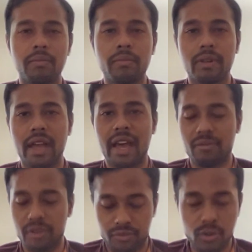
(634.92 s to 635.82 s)
have
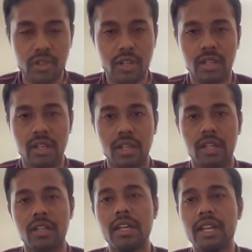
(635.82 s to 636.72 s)
a foot
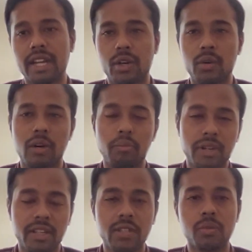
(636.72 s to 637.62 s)
into
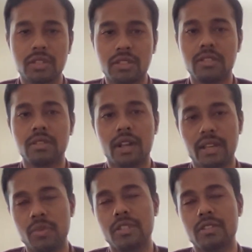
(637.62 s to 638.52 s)
companies, which
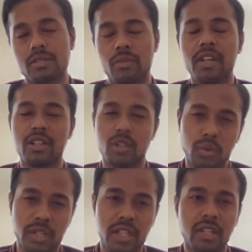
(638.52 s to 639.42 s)
is very
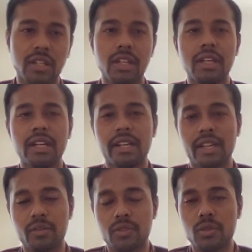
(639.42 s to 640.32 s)
unique.
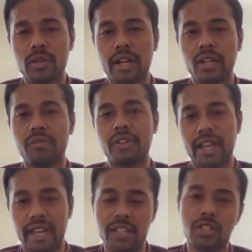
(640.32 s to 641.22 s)
It gives you kind of an
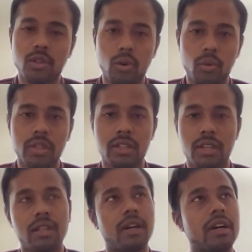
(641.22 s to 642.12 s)
edge over
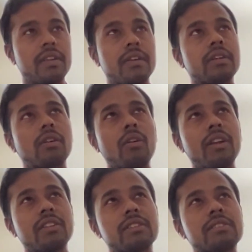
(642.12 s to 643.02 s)
other
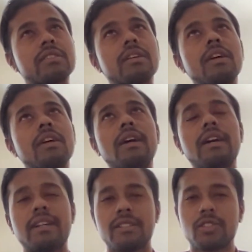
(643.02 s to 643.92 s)
colleges.
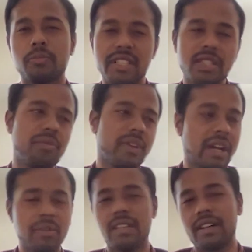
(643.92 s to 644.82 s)

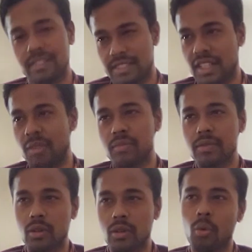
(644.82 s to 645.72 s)
There are some
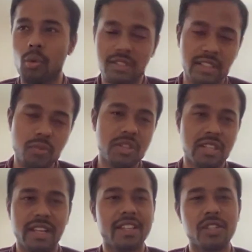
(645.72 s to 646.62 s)
courses which I
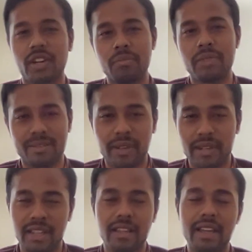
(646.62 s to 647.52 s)
enjoyed, but
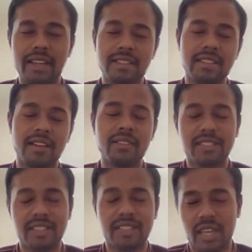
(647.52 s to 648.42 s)
I guess I'll
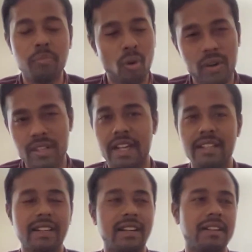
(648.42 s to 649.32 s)
skip over that.
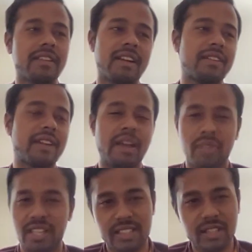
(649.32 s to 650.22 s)
There are
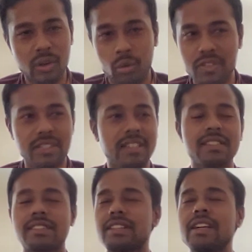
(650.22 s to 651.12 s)
amazing
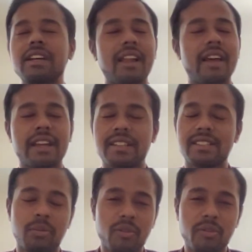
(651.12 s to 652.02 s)
courses, and
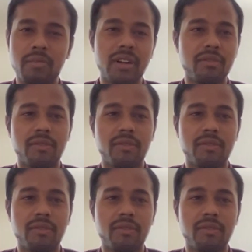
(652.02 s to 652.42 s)
some of them are